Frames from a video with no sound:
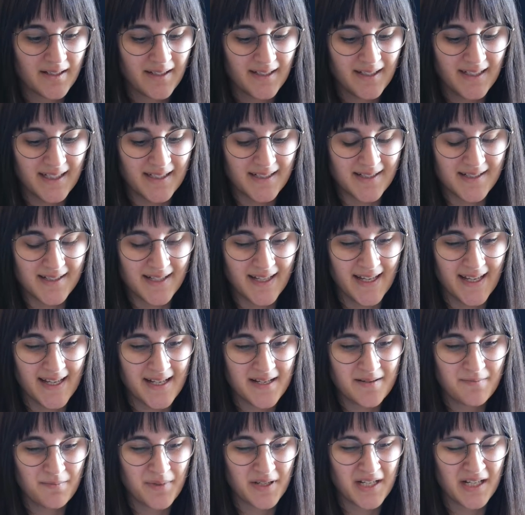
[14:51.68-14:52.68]
hit his
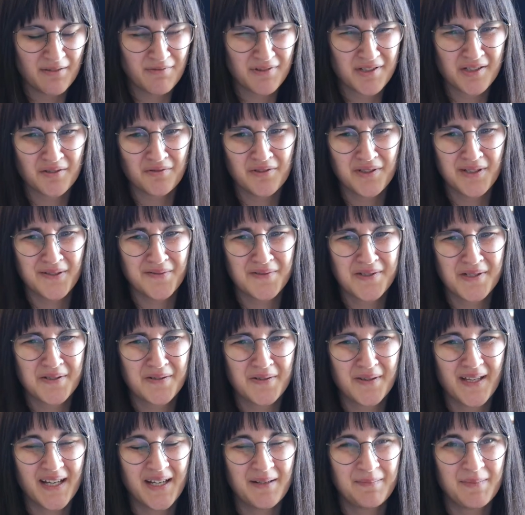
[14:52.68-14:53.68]
head, but he was so used
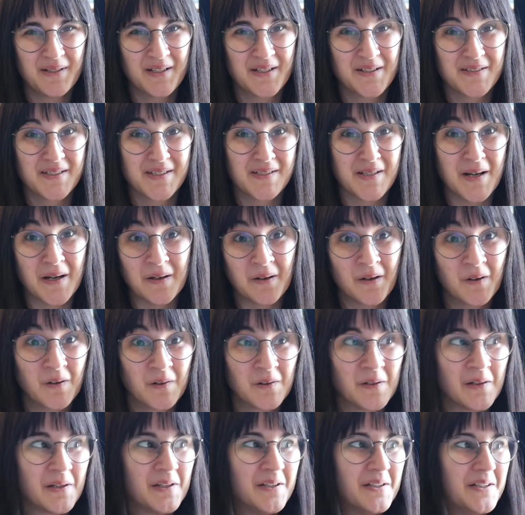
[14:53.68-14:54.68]
to that because his
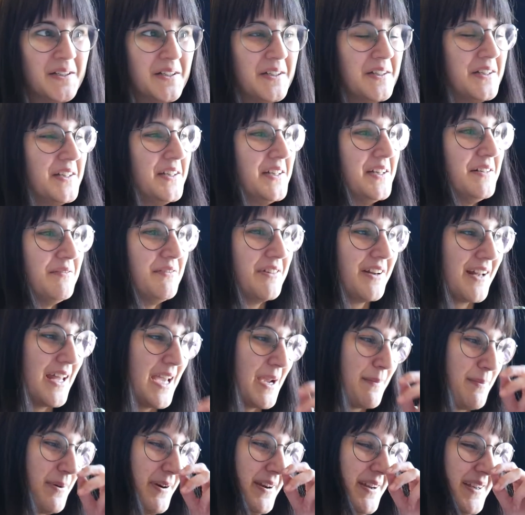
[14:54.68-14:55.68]
uncle would
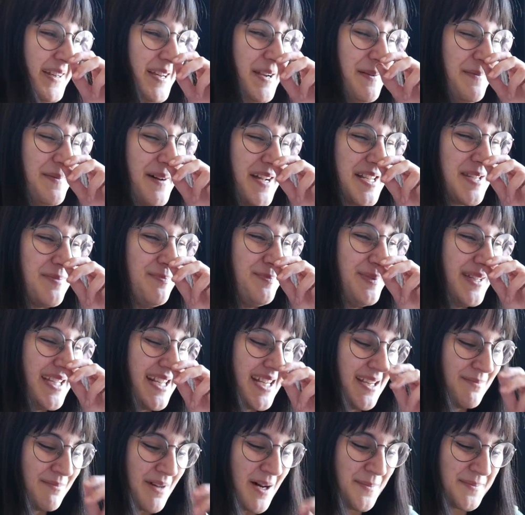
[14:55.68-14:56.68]
like pretty much beat
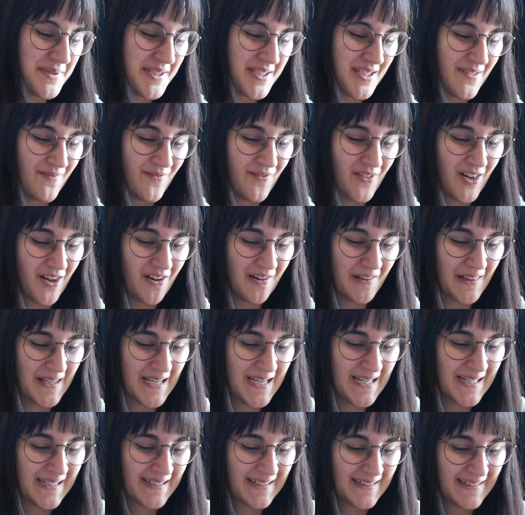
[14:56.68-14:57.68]
him up
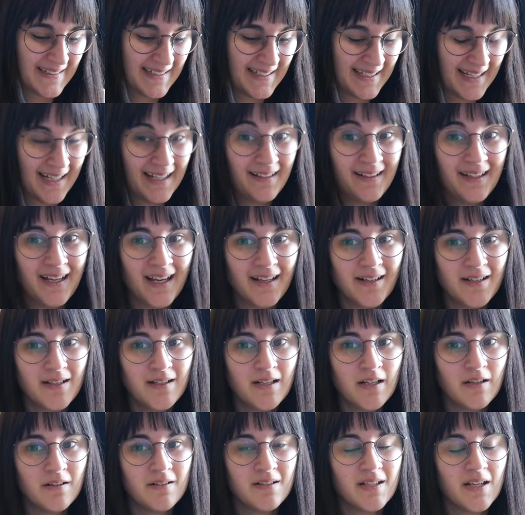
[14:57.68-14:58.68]
severely. And he had a
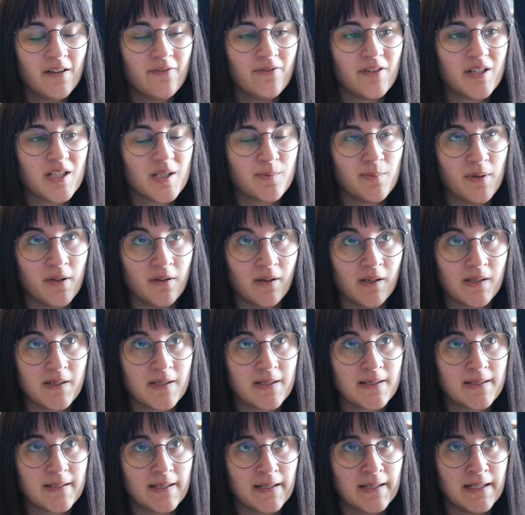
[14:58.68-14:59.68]
near-death
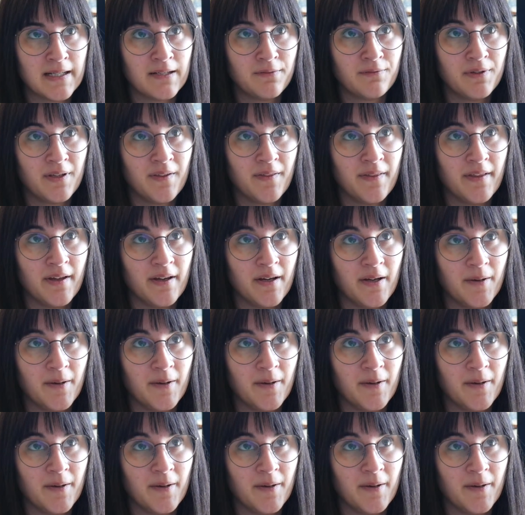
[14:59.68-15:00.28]
experience with